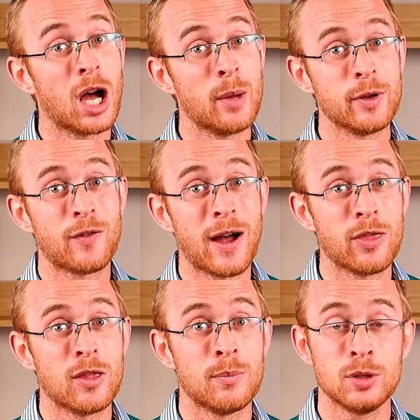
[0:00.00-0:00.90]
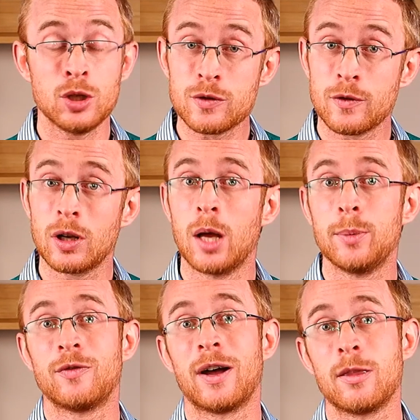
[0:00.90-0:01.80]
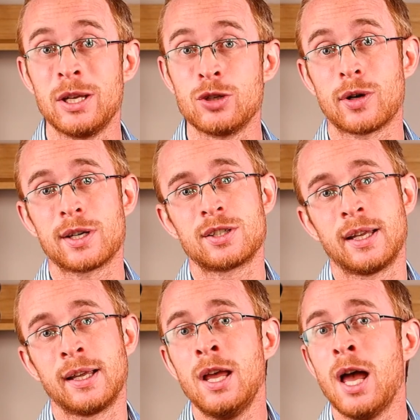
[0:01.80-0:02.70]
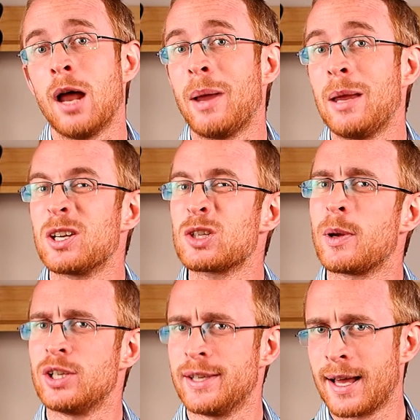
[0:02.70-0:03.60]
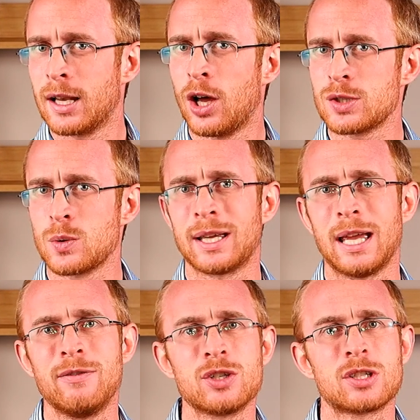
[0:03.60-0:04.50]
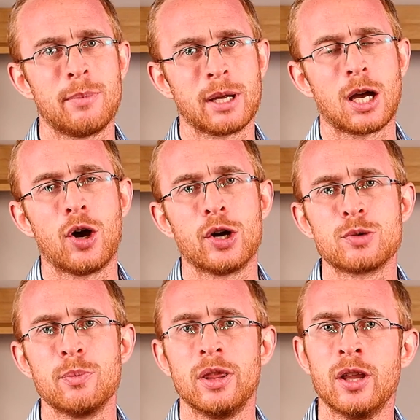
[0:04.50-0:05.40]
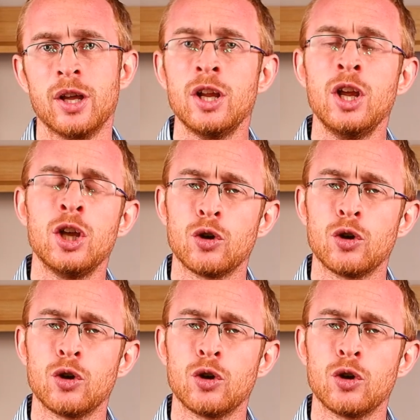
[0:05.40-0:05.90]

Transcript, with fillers: I hope you found them useful, I hope you found them interesting, and maybe especially that last one gave you some encouragement that